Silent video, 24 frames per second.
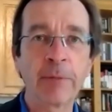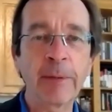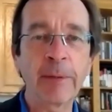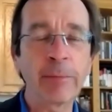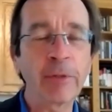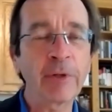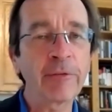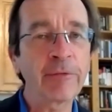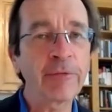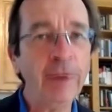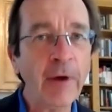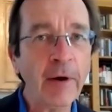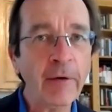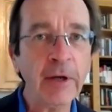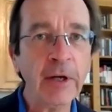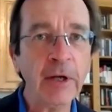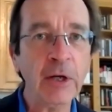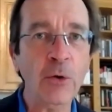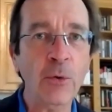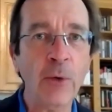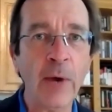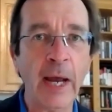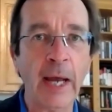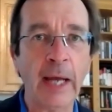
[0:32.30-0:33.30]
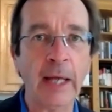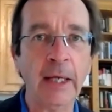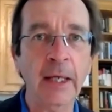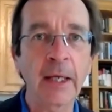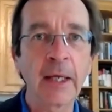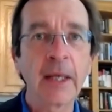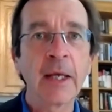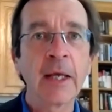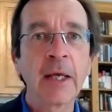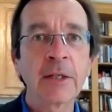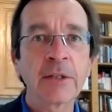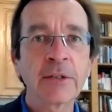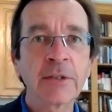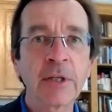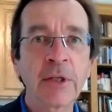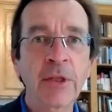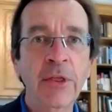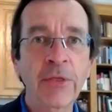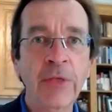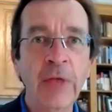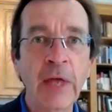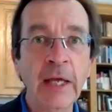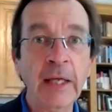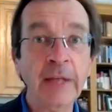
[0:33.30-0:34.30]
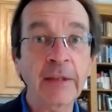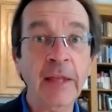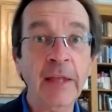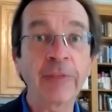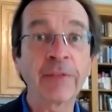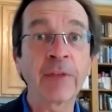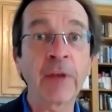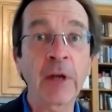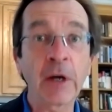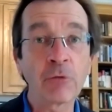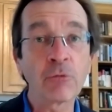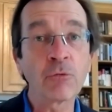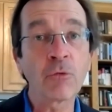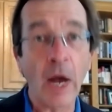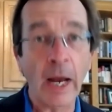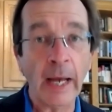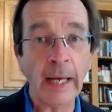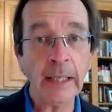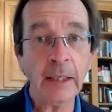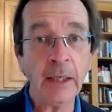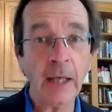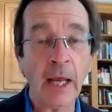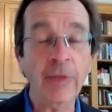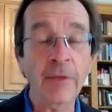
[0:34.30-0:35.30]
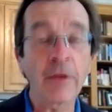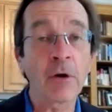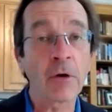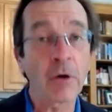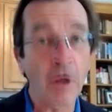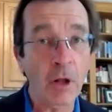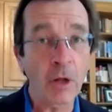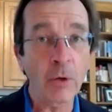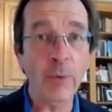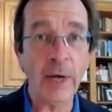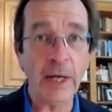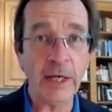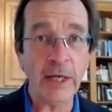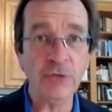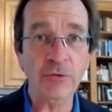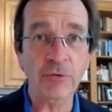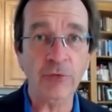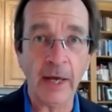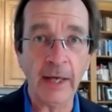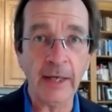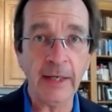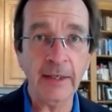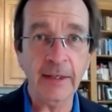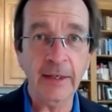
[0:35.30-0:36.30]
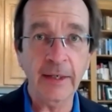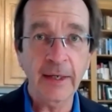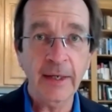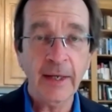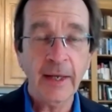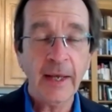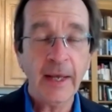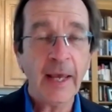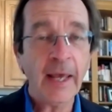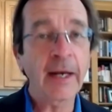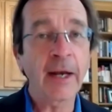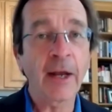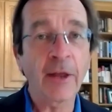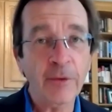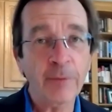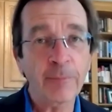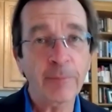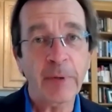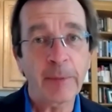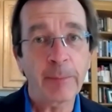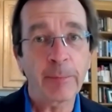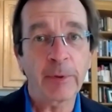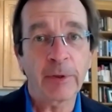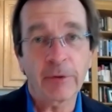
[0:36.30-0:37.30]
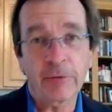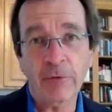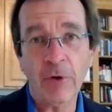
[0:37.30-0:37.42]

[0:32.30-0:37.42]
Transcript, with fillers: People are very quick to think that they're right, and they're always right, and other people are